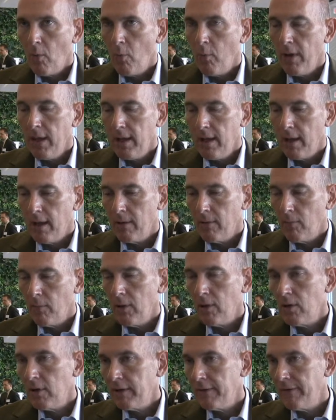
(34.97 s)
the building.
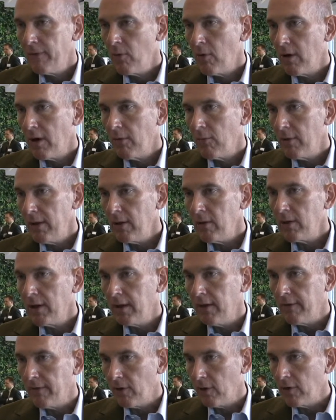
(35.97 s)
We looked for a real
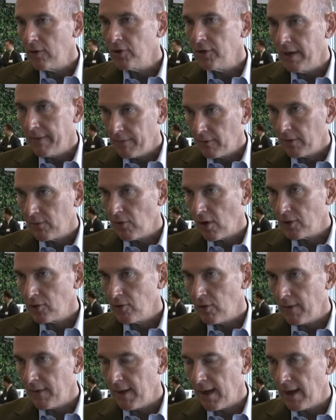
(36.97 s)
convergent
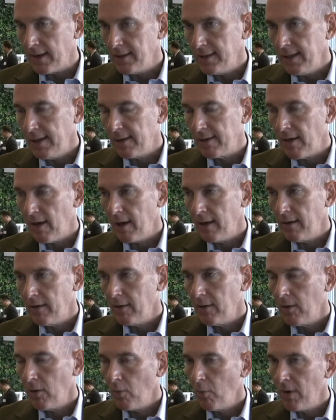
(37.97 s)
infrastructure on the IT
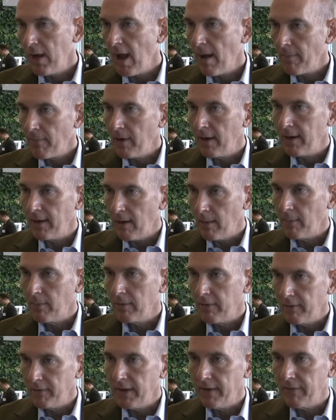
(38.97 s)
side. We operate a
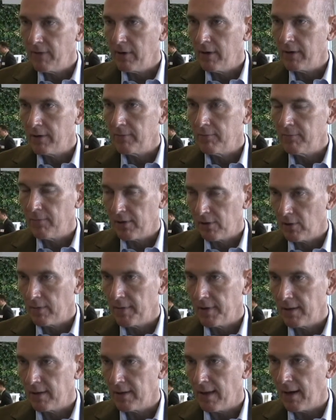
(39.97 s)
number of different
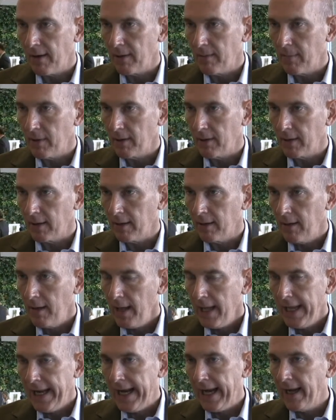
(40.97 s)
services out of the building.
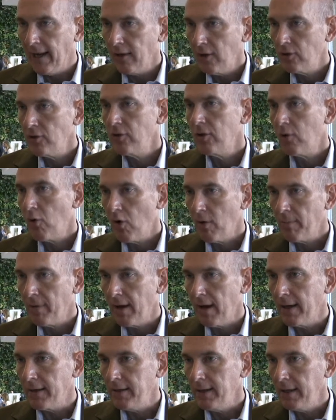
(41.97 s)
In addition to
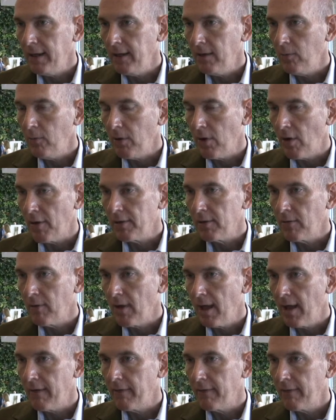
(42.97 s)
corporate IT, we also
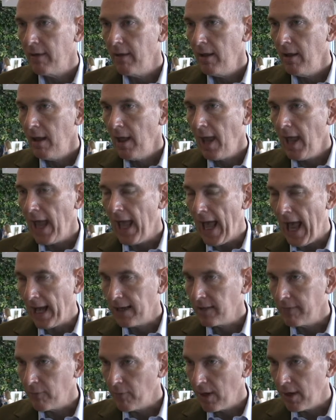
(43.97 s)
have
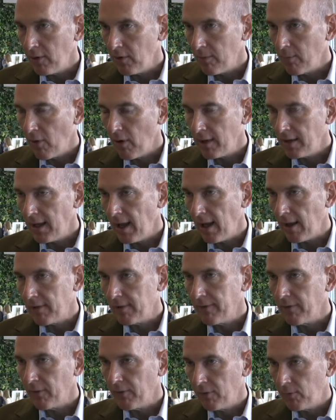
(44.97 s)
active radio
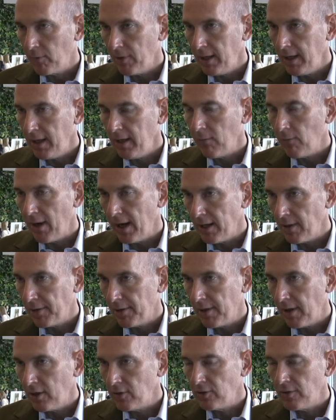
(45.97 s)
broadcast for 3 radio
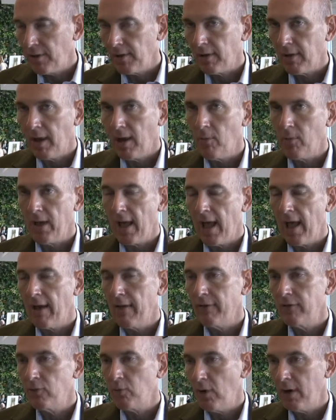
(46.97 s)
stations, and we
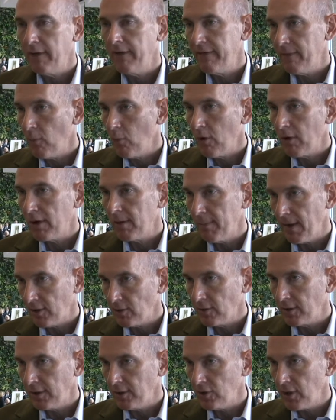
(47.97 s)
have 24
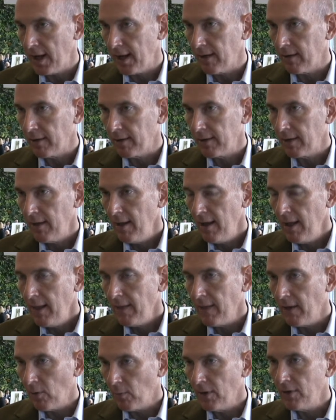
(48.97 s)
specialty channels
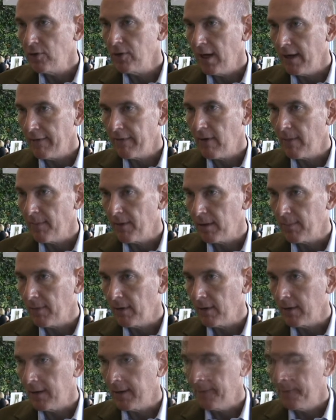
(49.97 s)
that originate from this
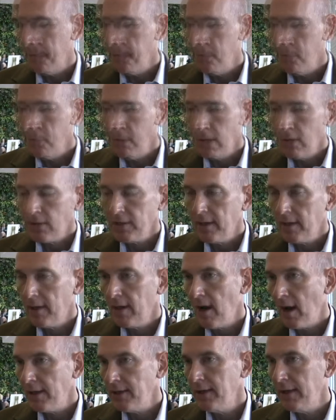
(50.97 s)
building. We looked at
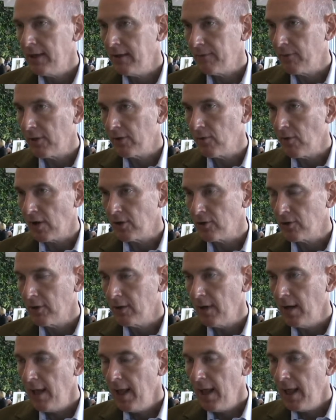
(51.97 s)
an IT
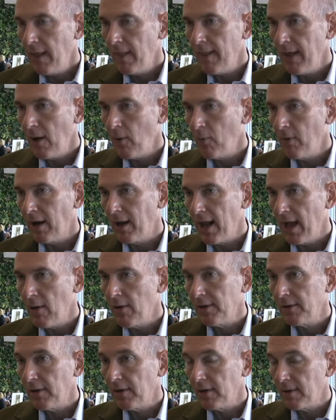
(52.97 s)
infrastructure that would
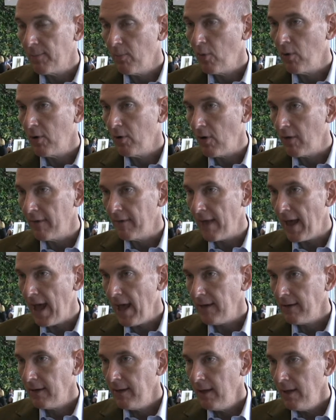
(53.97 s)
allow us to support all of
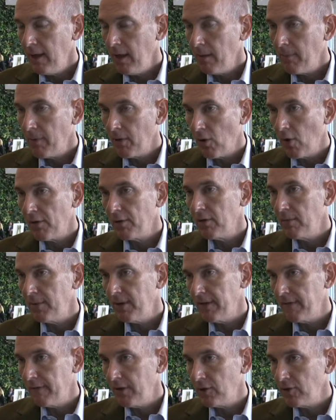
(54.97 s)
that, but also
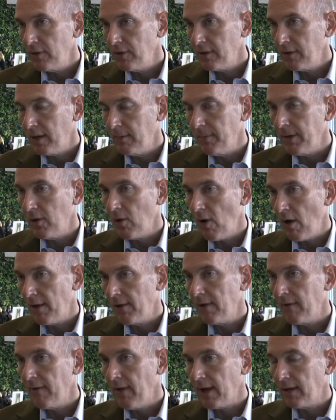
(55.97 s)
be efficient and be
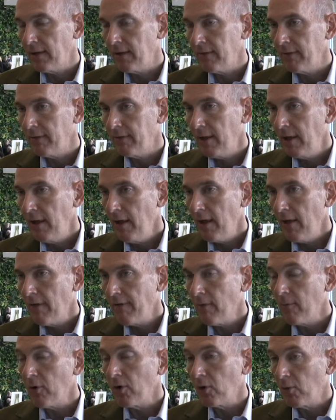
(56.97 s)
cost effective
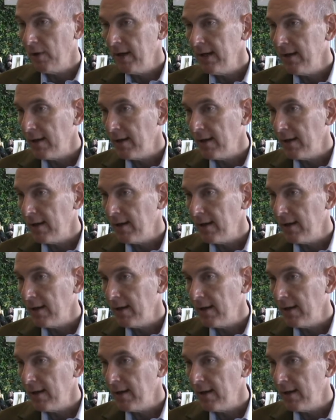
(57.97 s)
from a green